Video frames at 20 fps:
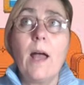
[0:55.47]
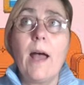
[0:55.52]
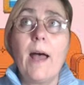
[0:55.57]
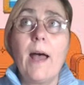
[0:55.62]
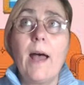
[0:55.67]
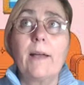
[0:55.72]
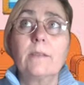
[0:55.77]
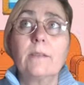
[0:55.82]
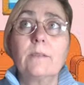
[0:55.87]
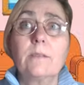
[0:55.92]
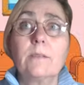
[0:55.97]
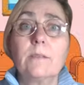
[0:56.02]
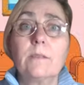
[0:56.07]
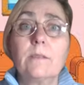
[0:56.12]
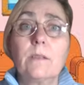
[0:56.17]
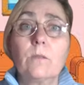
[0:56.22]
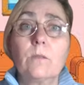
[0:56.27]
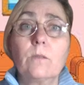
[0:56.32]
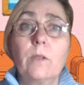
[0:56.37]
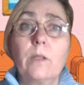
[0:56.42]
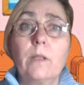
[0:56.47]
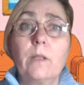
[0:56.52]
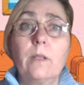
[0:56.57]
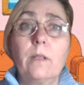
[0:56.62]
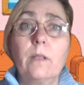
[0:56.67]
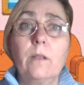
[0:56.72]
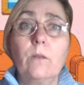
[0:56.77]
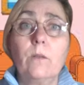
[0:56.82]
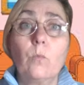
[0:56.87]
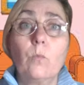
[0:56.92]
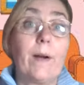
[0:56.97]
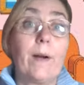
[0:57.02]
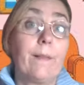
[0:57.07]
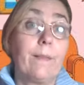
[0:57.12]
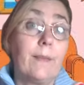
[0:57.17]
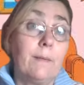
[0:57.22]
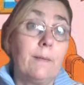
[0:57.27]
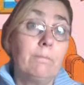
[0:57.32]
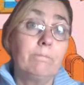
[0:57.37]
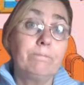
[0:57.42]
and
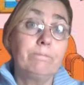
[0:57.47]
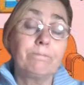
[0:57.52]
worthy.